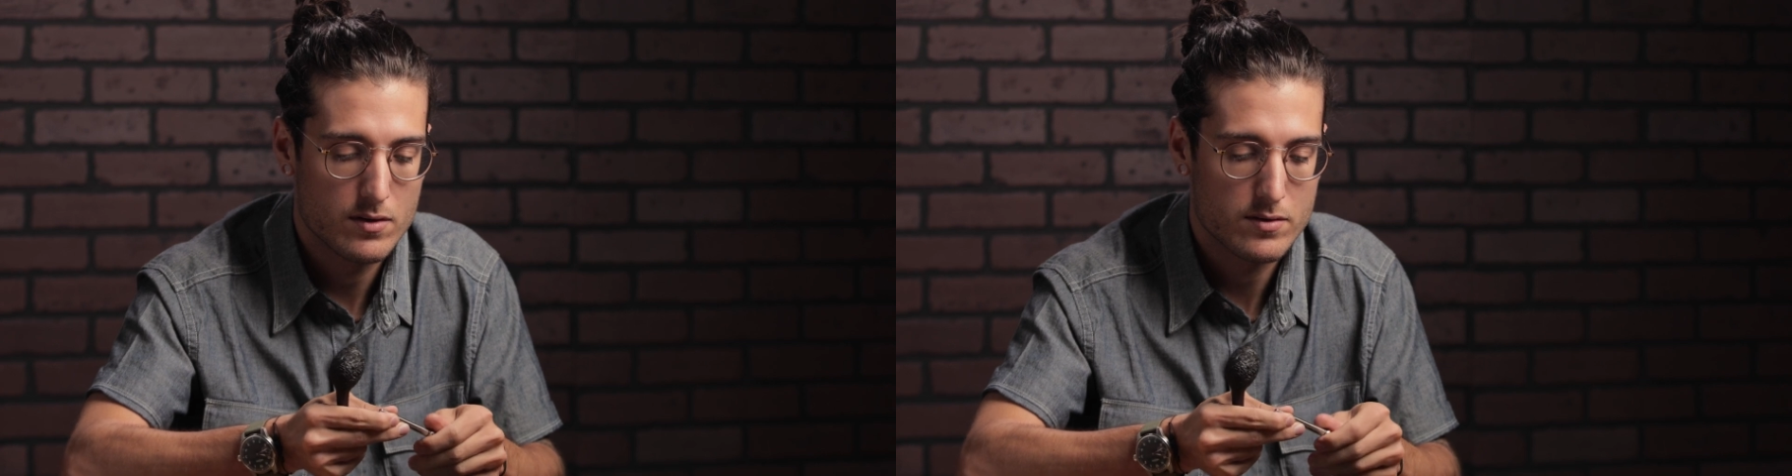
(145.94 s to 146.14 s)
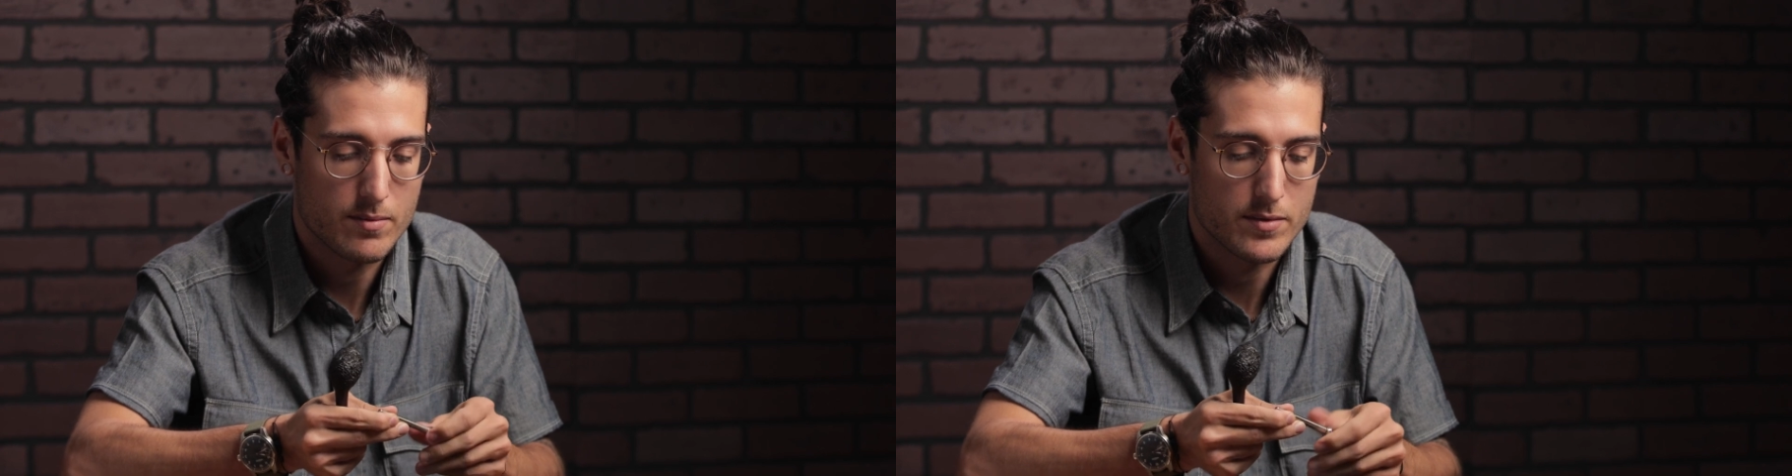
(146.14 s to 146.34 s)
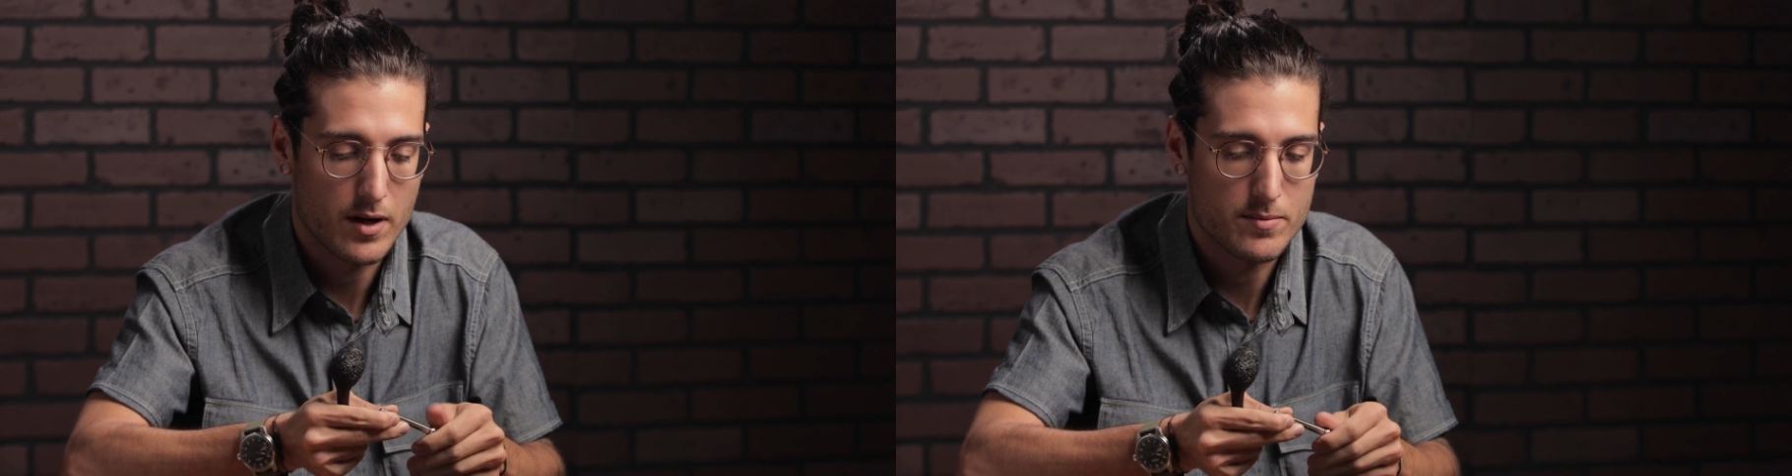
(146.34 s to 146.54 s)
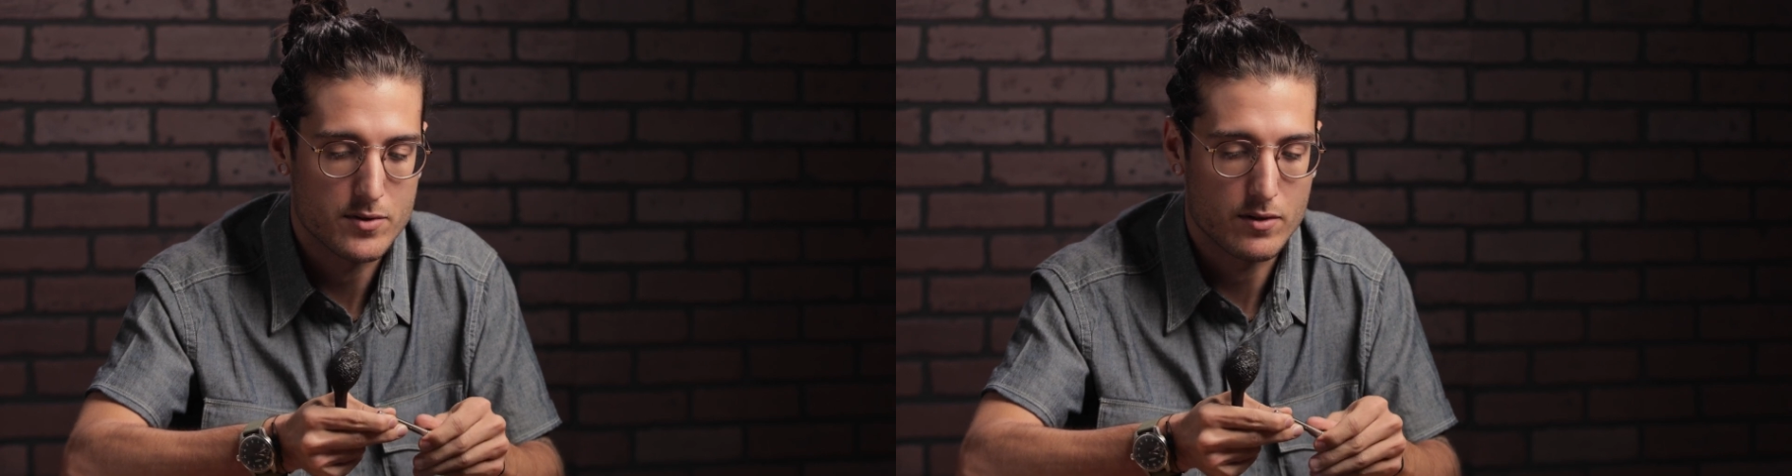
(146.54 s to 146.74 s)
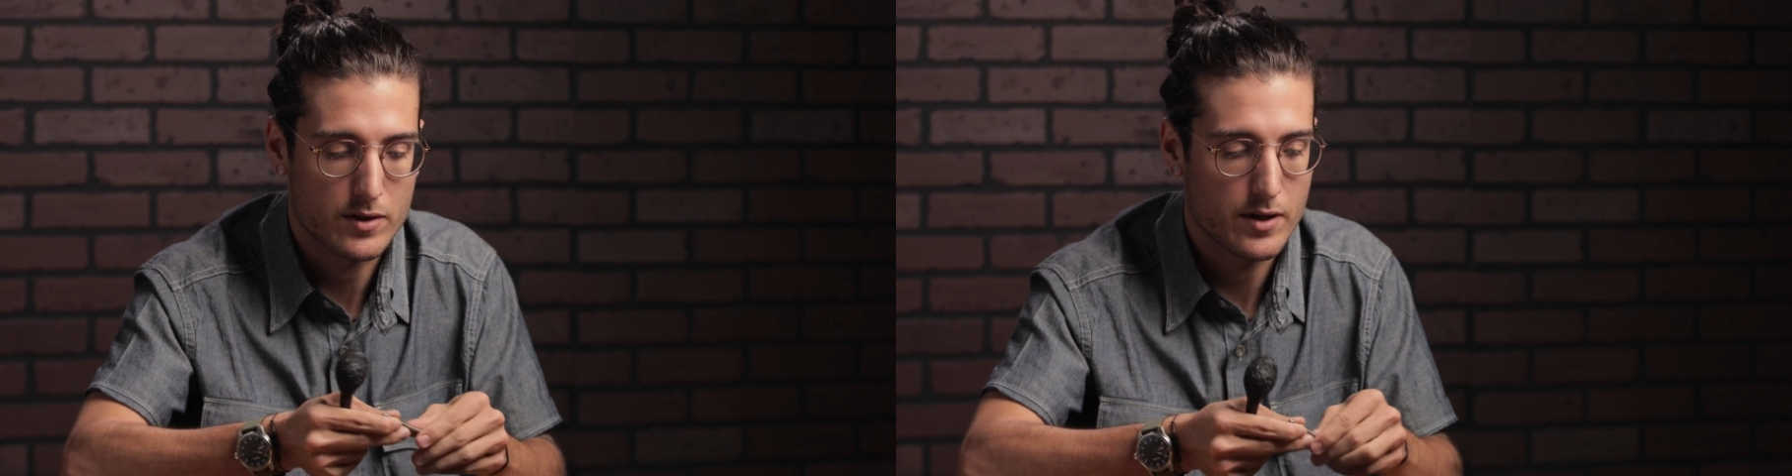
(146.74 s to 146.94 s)
Sometimes
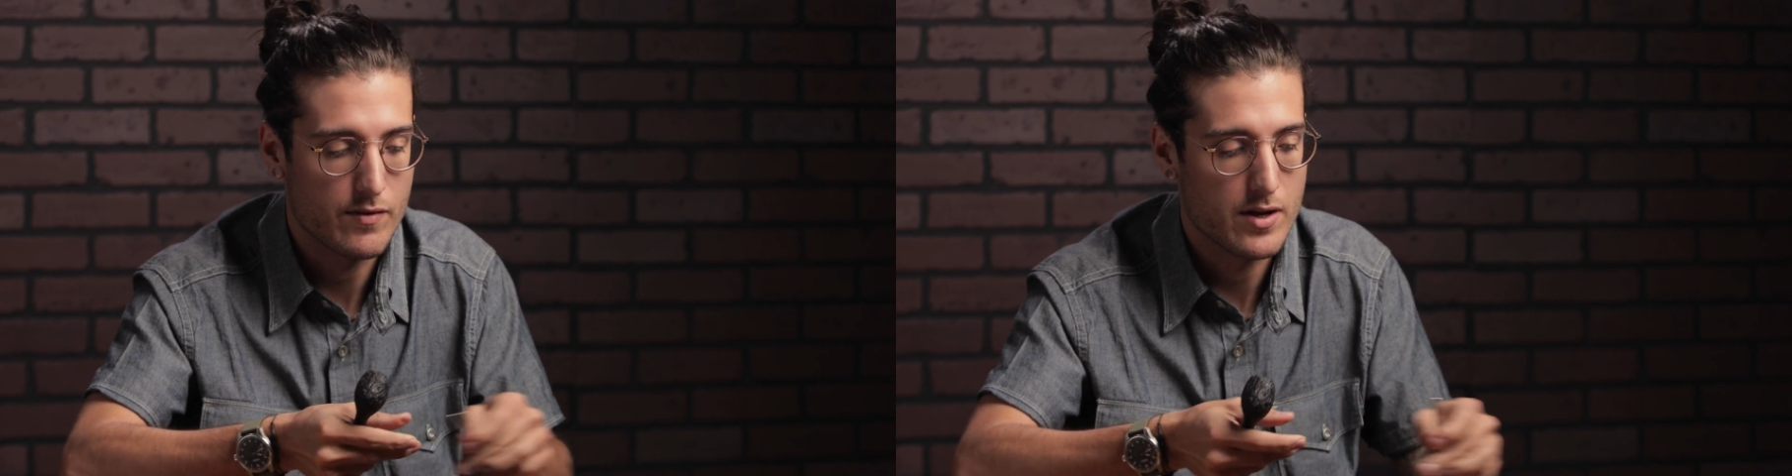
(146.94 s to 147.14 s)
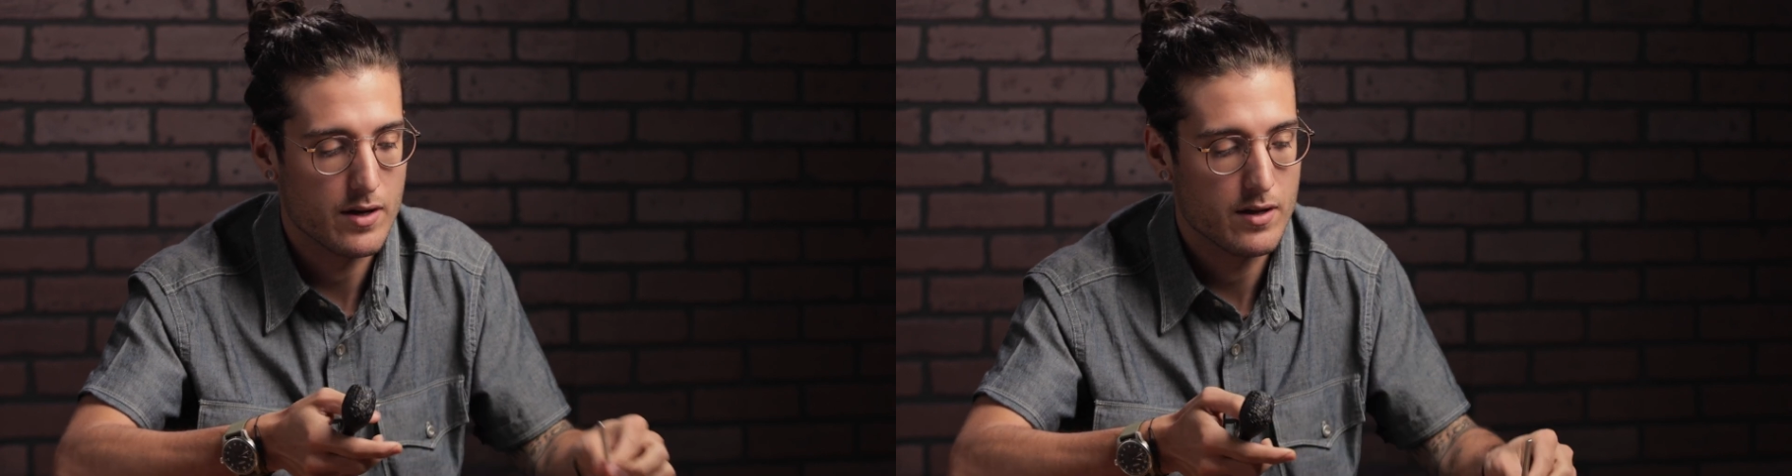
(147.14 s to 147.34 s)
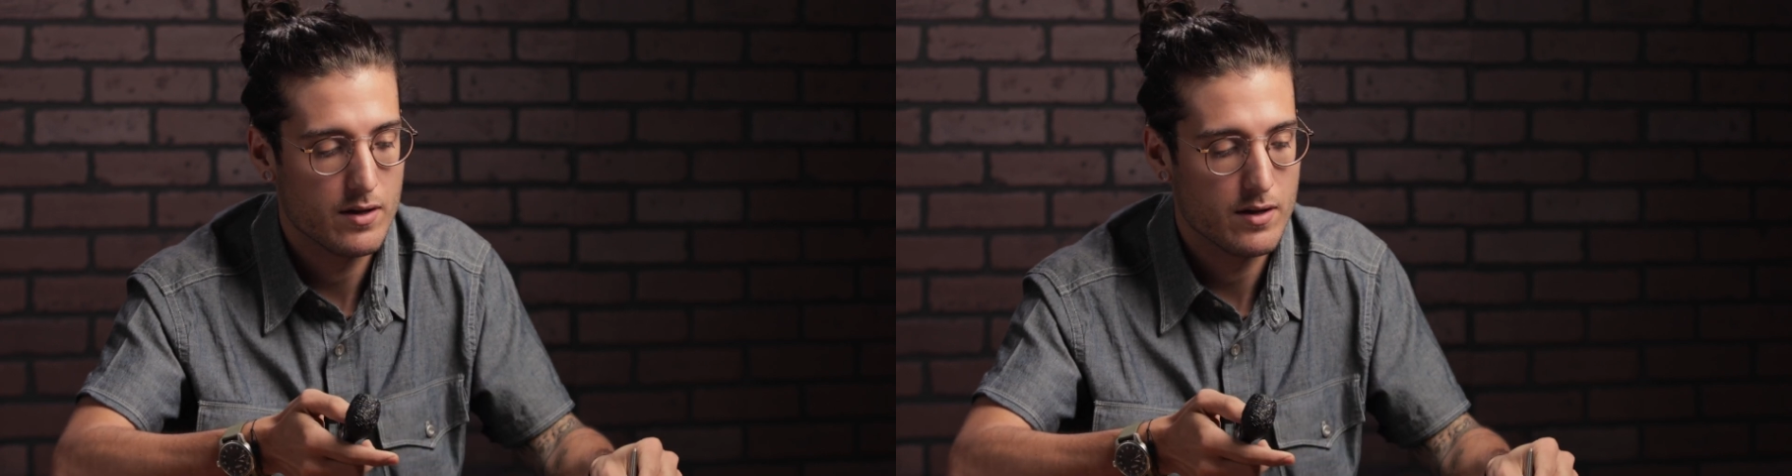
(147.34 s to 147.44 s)
I'll give it